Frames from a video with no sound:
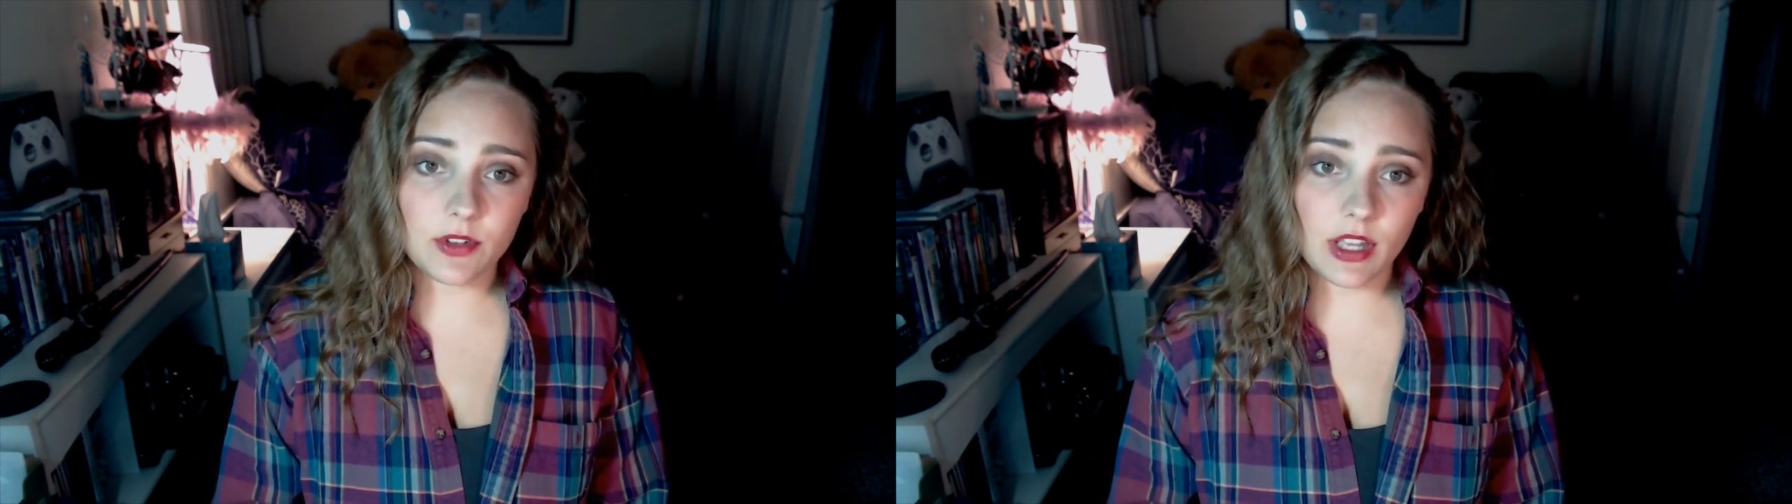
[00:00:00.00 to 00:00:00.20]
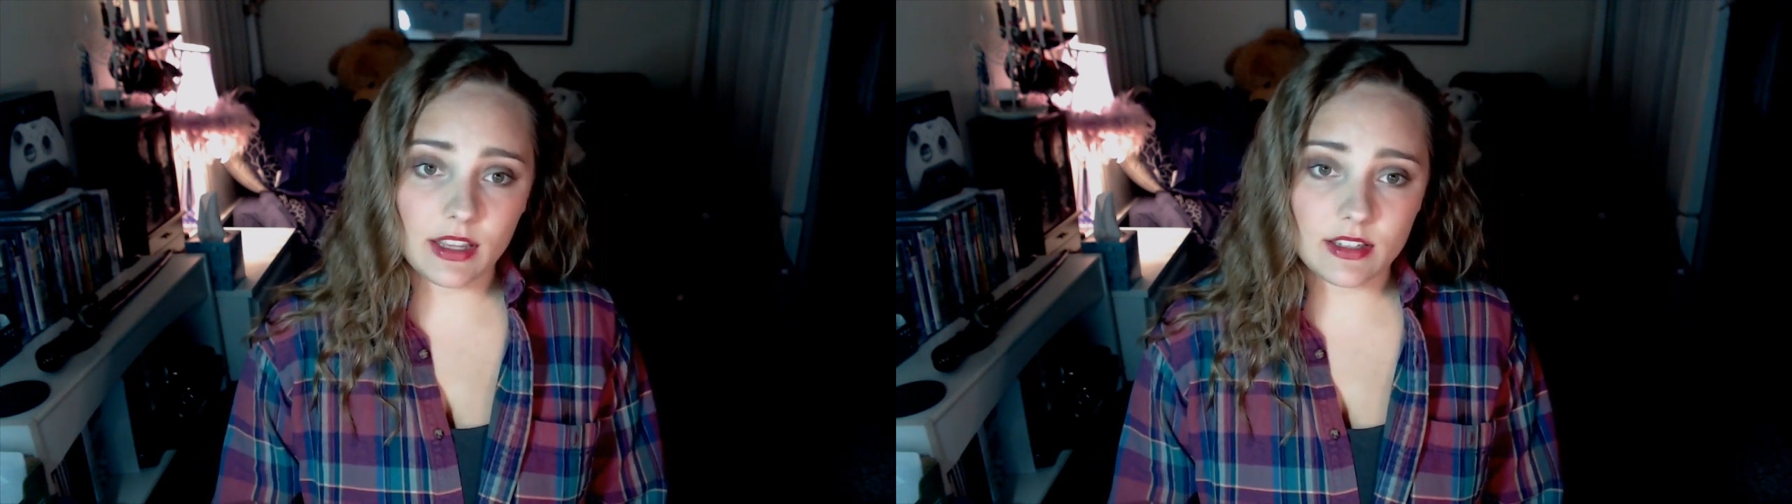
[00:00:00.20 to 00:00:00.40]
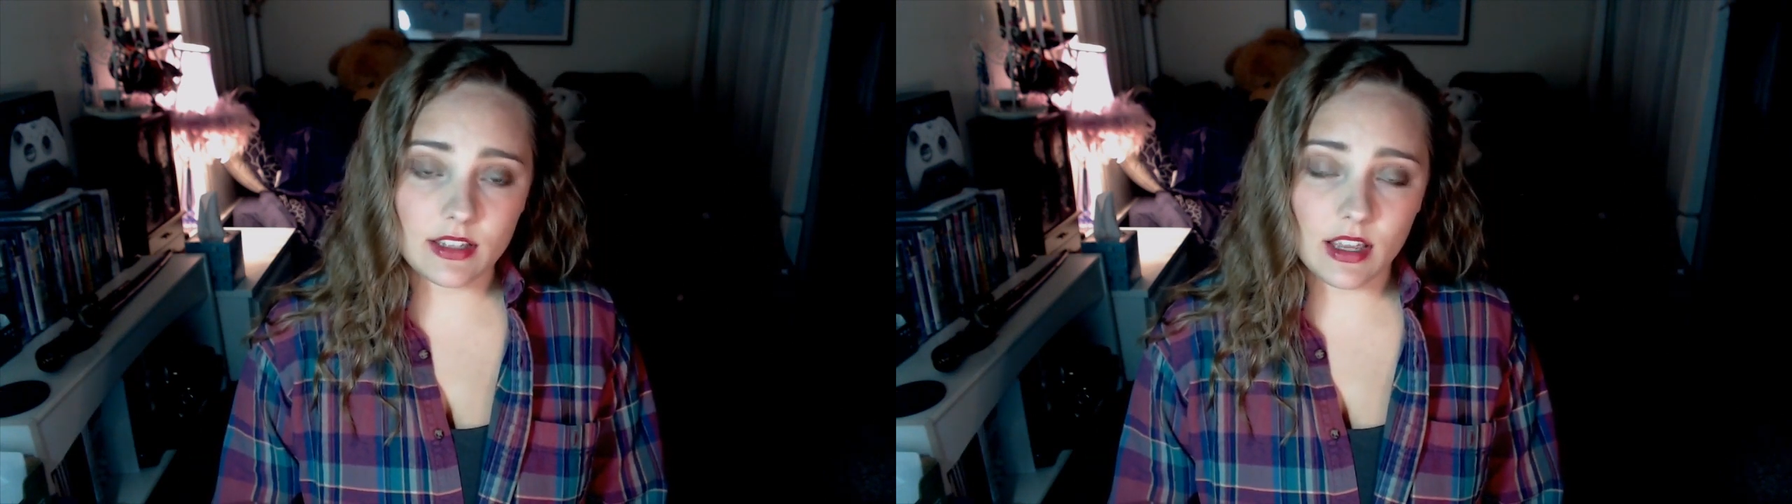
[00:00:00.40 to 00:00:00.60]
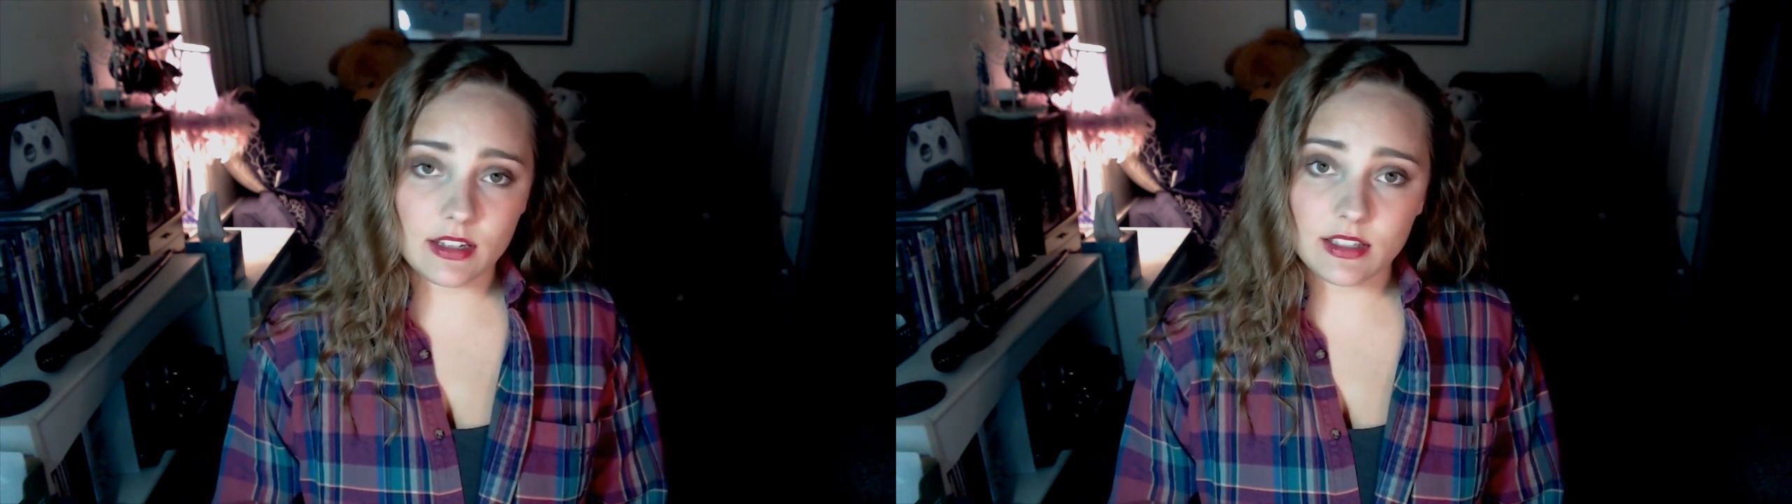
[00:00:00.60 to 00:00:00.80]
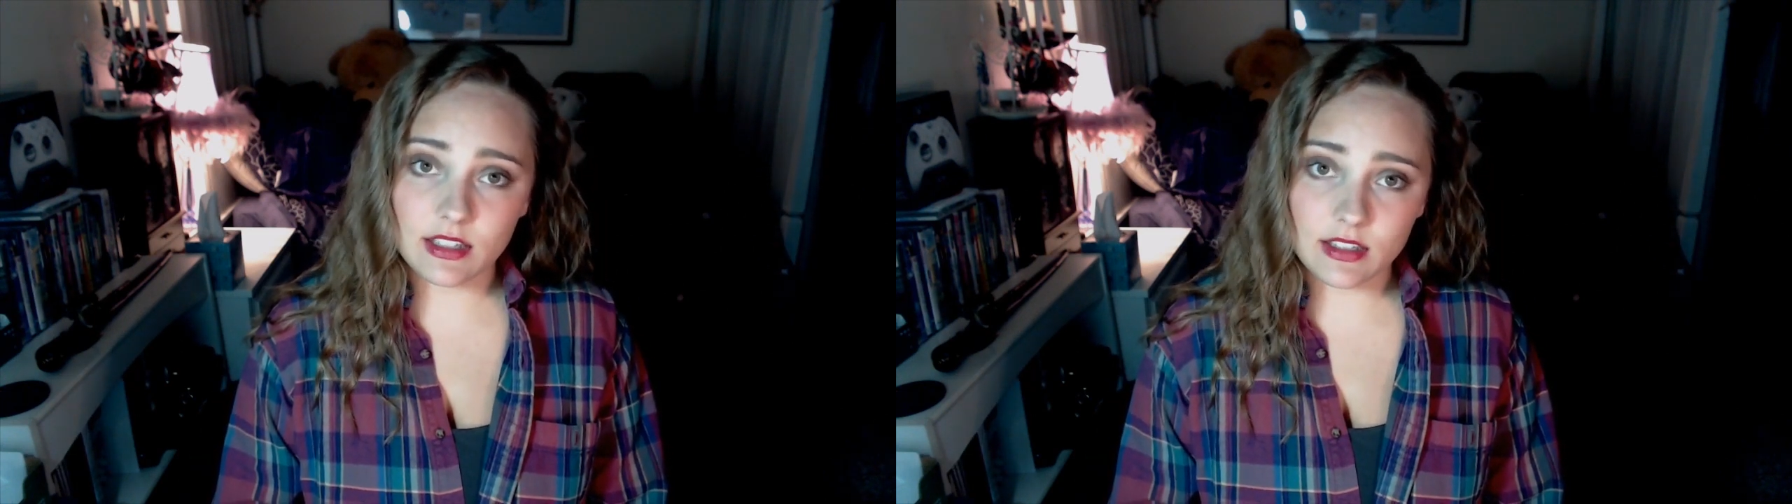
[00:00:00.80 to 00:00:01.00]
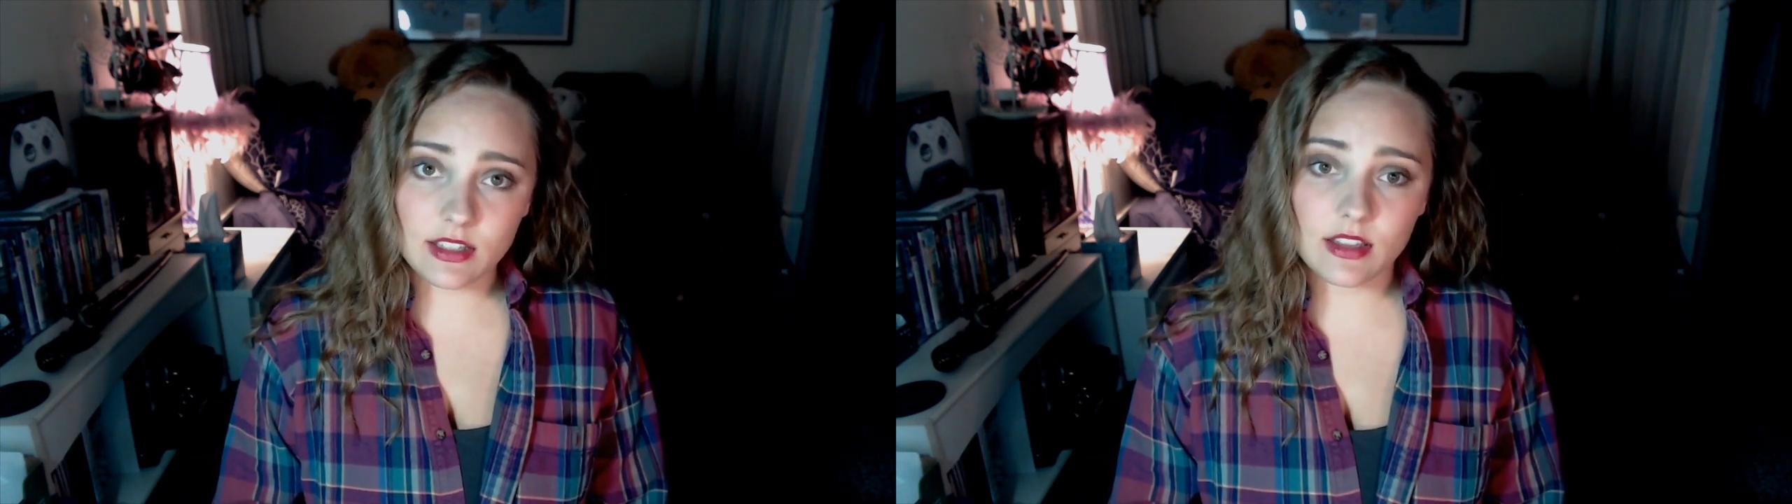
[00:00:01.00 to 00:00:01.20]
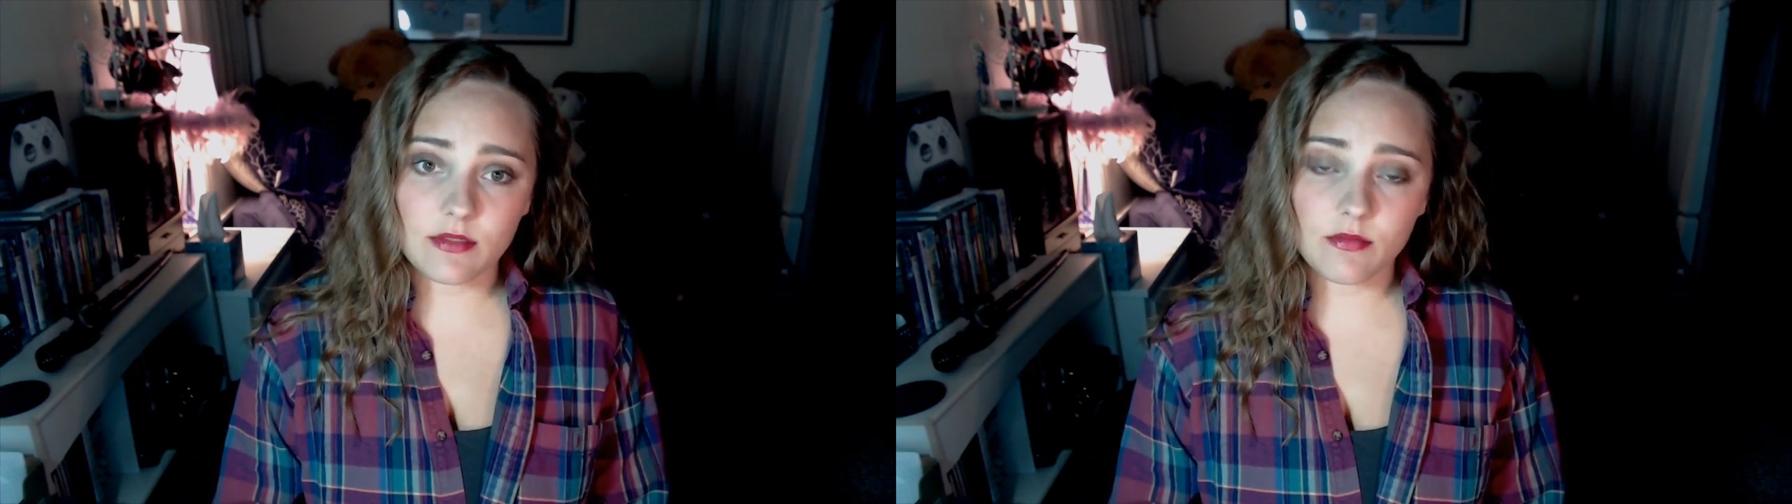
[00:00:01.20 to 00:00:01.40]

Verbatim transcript: days, and since